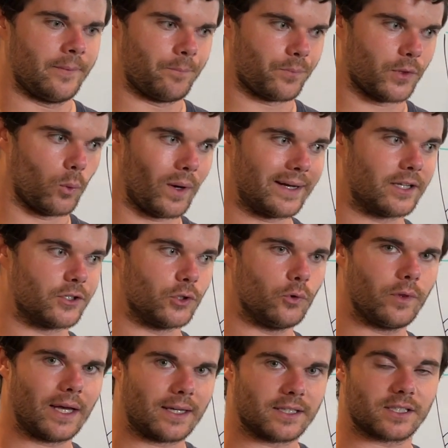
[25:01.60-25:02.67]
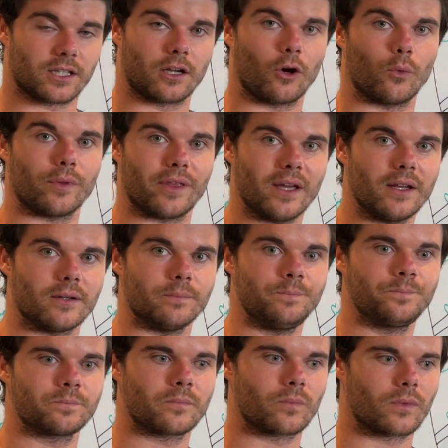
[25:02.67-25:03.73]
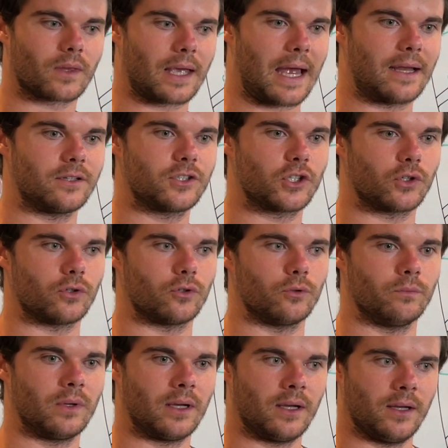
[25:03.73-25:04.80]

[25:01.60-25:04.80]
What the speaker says: the way to do that is to go within and to